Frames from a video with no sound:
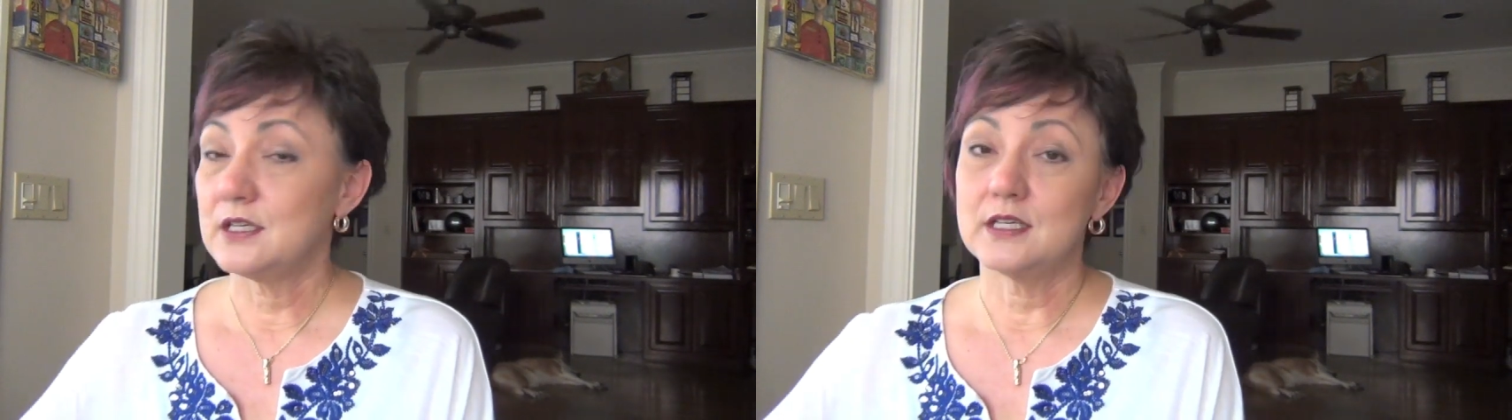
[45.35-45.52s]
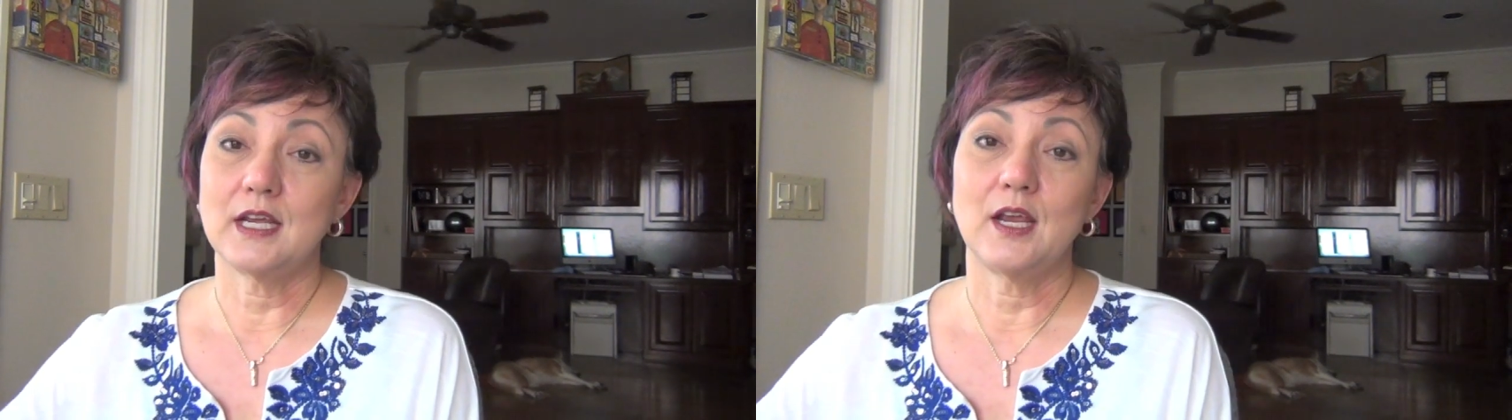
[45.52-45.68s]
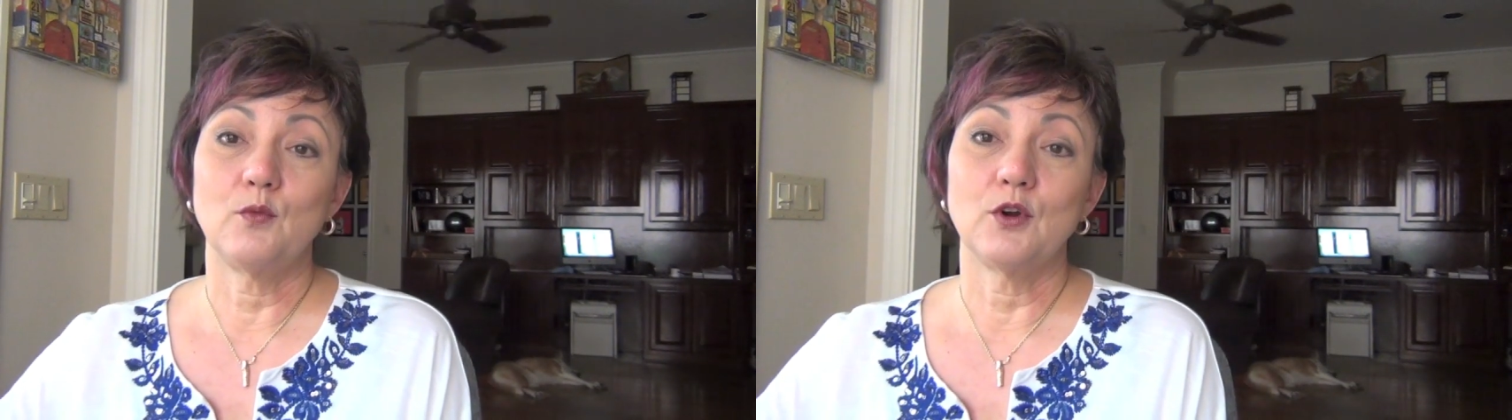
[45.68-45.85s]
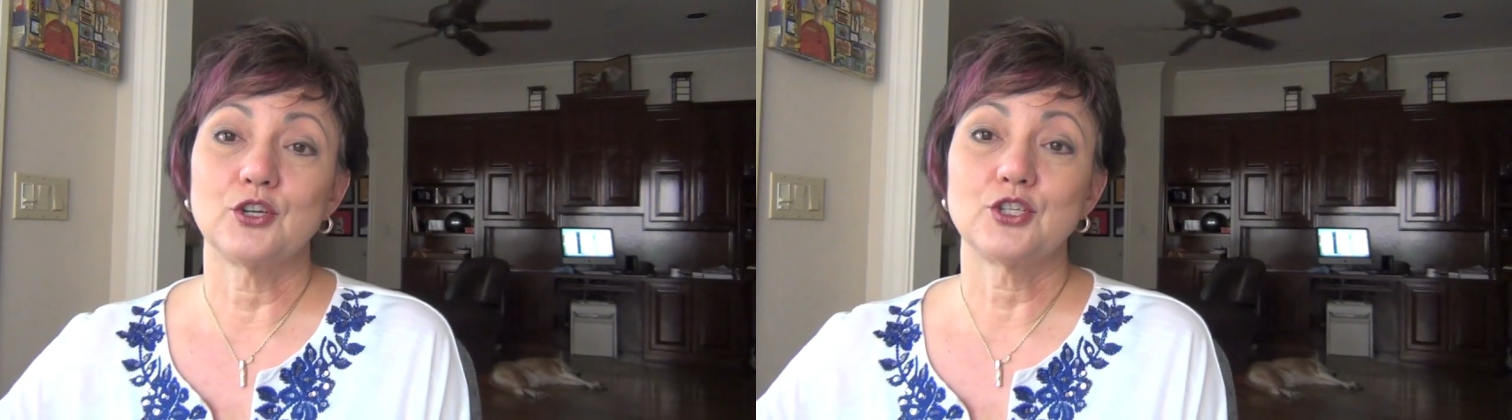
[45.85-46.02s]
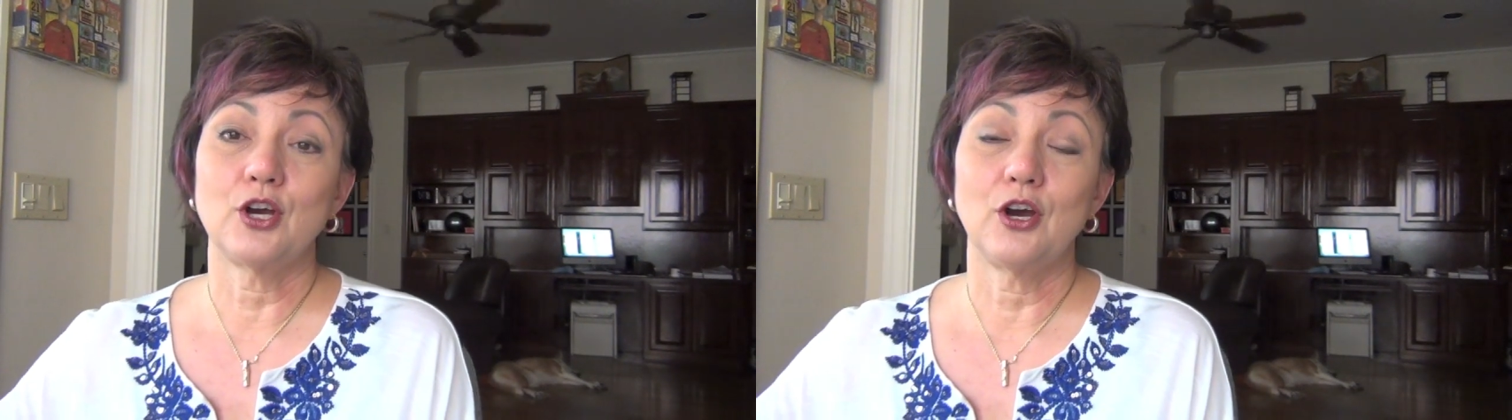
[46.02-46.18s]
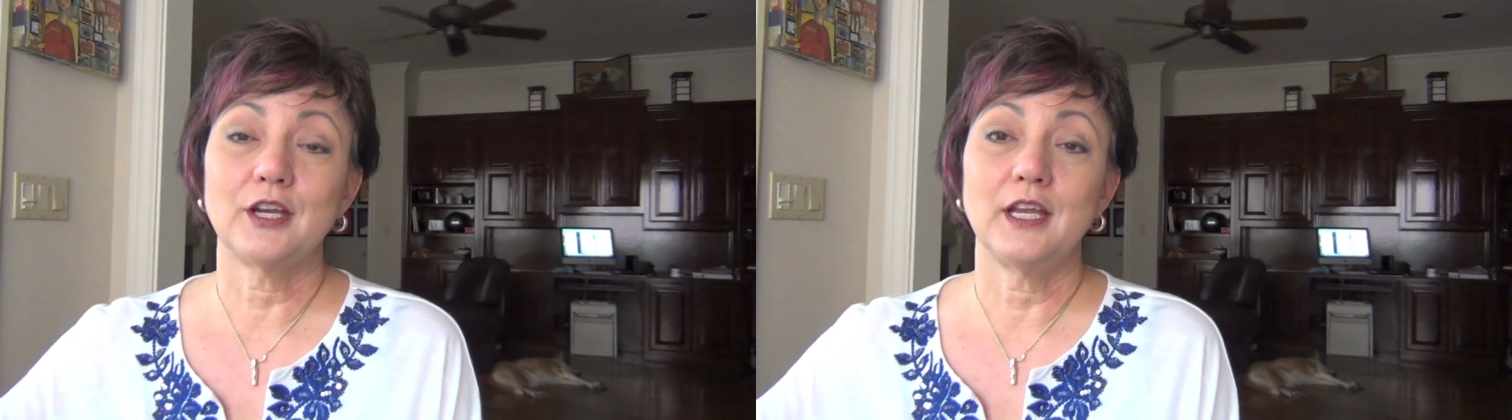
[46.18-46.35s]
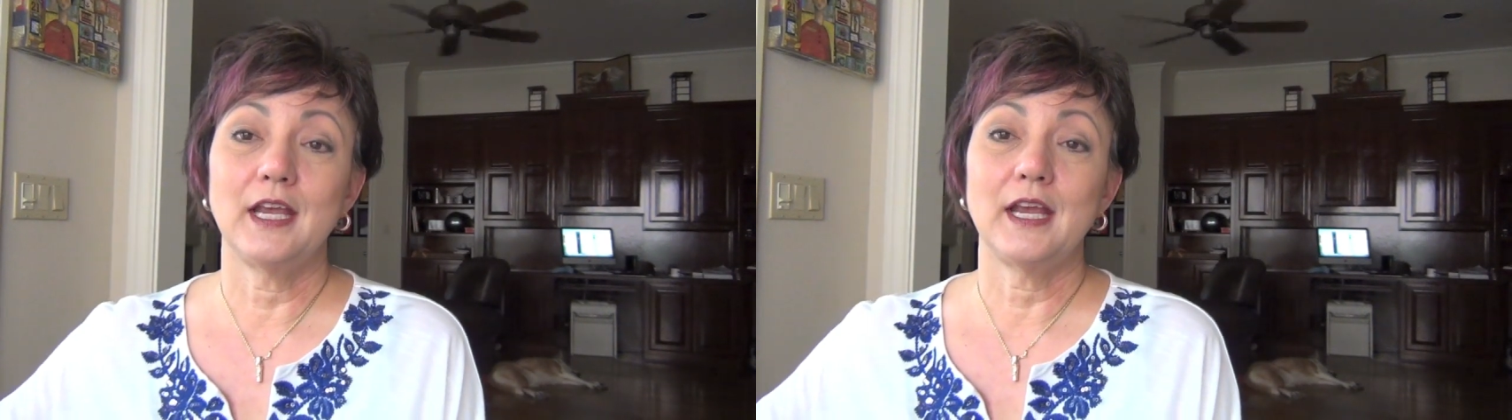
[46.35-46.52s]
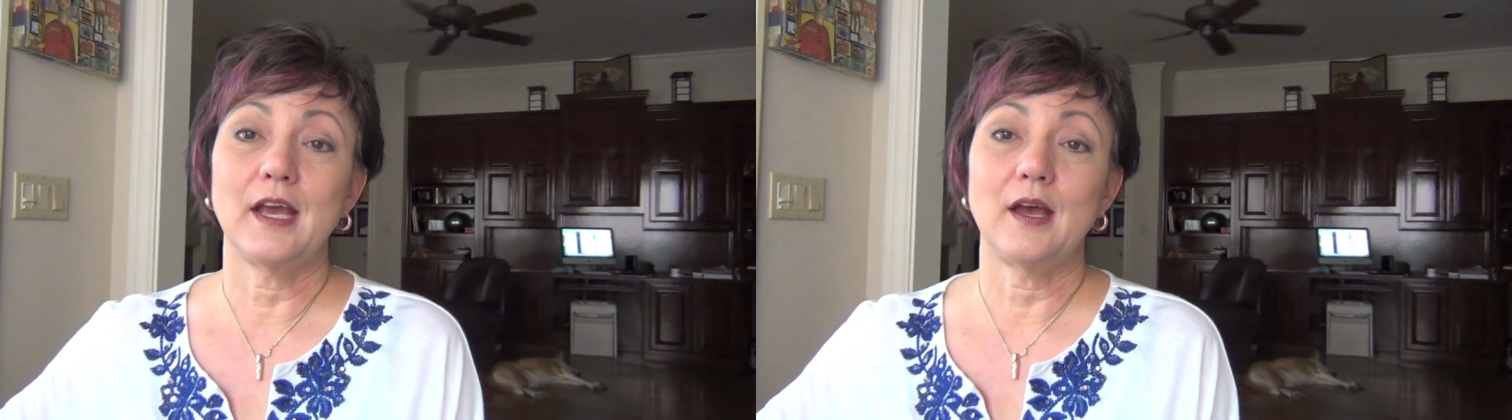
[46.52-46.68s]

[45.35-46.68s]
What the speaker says: Today we're talking